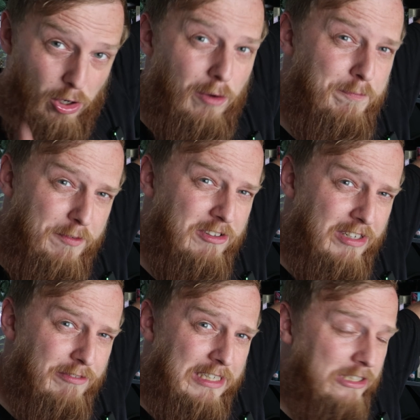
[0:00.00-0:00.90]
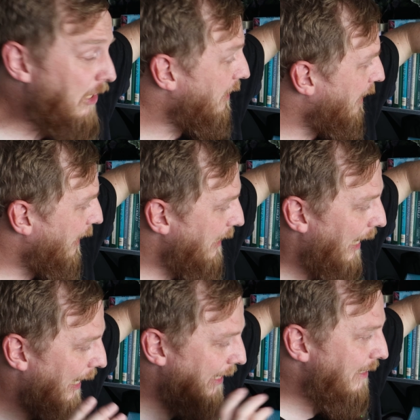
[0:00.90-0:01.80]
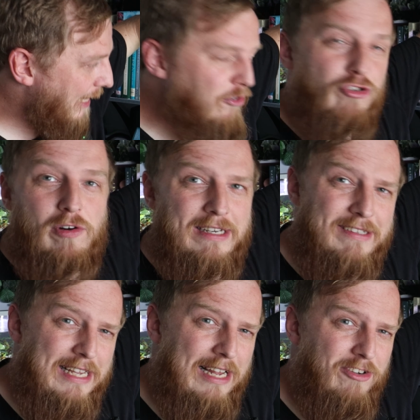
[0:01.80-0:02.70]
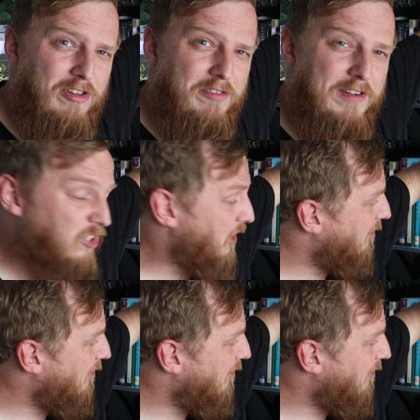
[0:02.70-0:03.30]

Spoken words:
obviously really gently, and then trying to catch the fish.